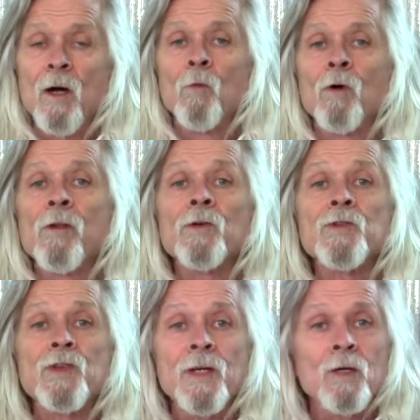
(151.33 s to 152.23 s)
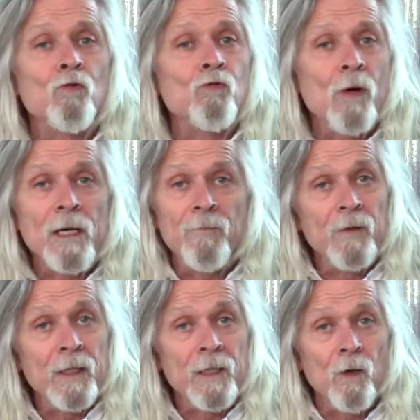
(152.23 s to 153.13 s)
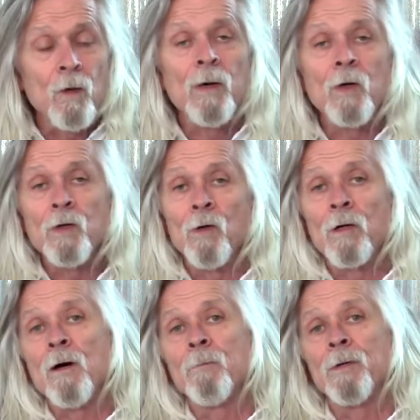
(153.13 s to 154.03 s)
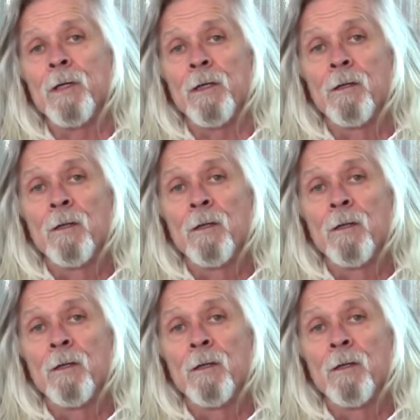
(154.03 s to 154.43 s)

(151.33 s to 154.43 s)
where they'll see great video about your company.